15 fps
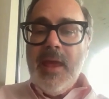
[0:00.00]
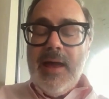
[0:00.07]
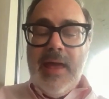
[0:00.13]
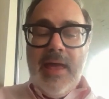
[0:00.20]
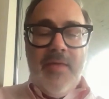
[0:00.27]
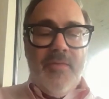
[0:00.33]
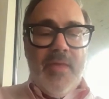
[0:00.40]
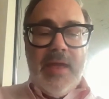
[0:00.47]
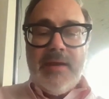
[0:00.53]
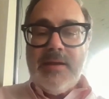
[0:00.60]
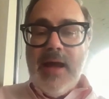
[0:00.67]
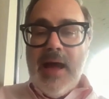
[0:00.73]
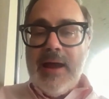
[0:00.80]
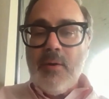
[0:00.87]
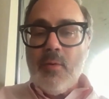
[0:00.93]
And then
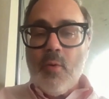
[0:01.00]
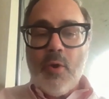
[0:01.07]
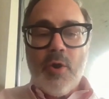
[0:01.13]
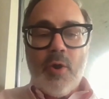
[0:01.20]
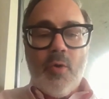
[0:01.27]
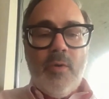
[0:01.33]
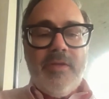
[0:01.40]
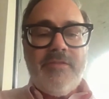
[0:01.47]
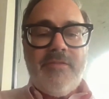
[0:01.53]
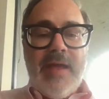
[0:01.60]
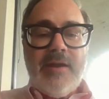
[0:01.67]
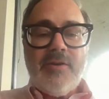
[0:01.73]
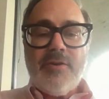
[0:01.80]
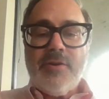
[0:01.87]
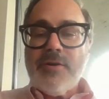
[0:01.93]
I work with
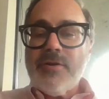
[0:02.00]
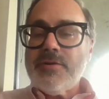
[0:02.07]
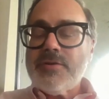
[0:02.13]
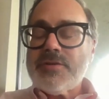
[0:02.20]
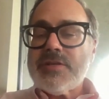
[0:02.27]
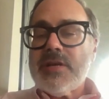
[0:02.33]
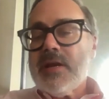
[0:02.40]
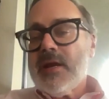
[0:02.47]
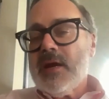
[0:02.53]
vendors